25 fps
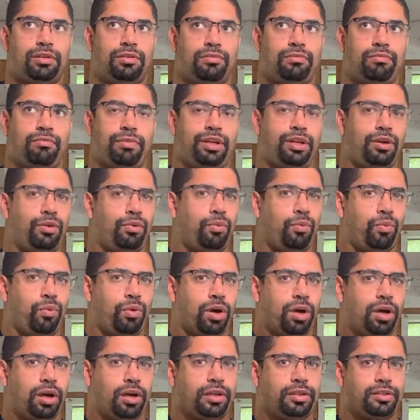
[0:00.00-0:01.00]
we don't
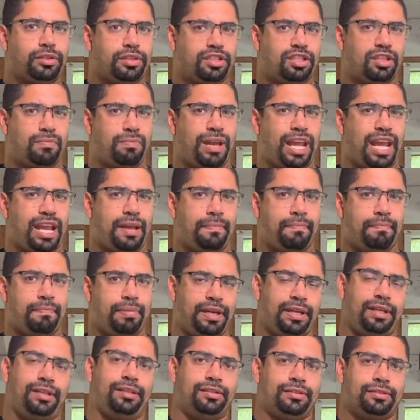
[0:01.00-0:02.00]
work just to pay
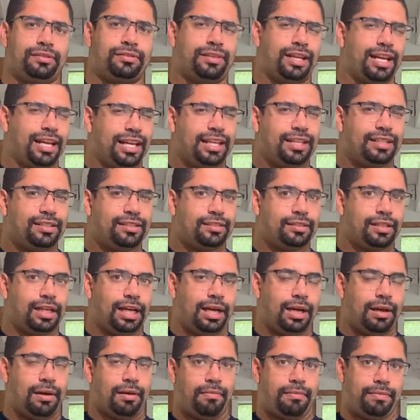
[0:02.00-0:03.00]
bills, right?
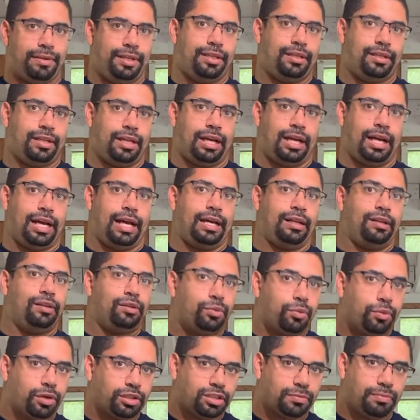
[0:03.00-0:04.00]
I mean, I don't
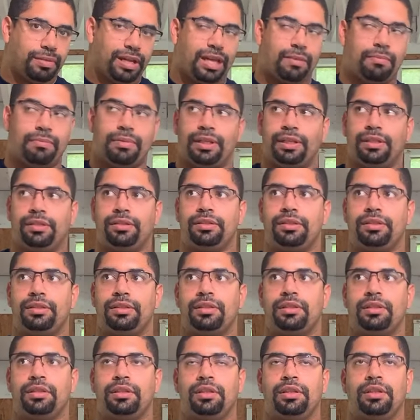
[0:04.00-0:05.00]
work to pay bills.
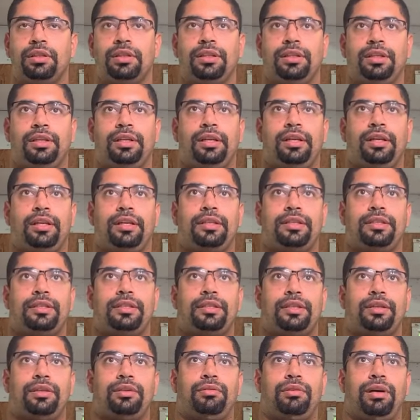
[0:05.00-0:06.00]

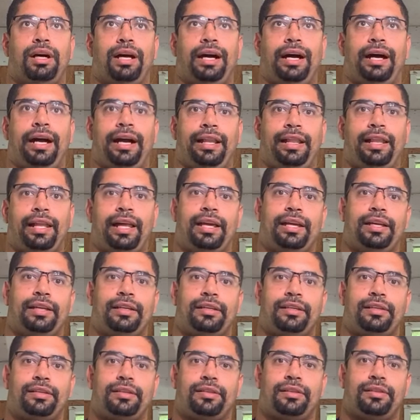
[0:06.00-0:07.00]
So I like
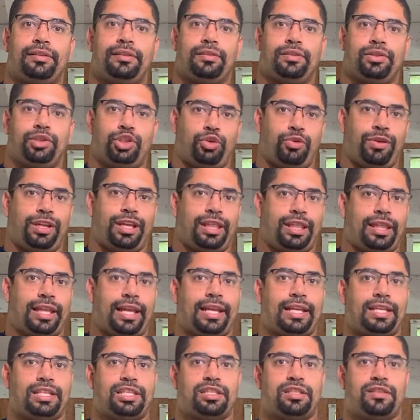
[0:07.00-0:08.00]
doing
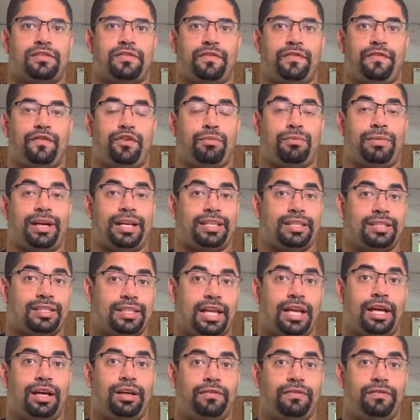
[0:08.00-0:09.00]
things for
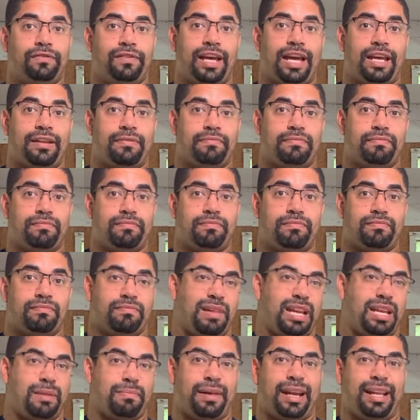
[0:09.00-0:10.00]
myself that
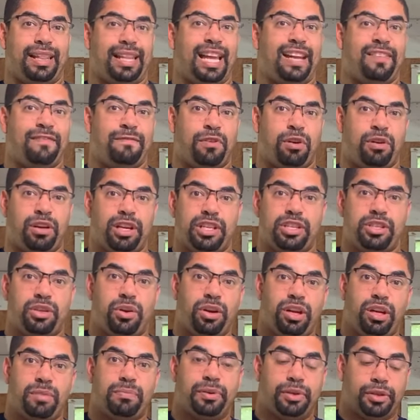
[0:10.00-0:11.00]
make my life more
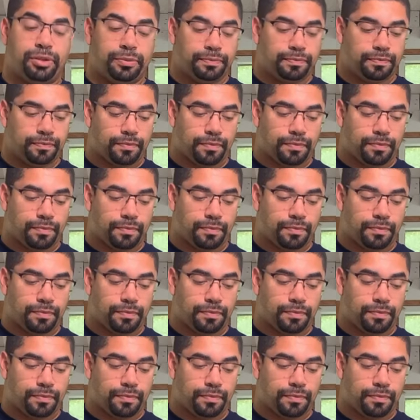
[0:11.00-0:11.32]
enjoyable.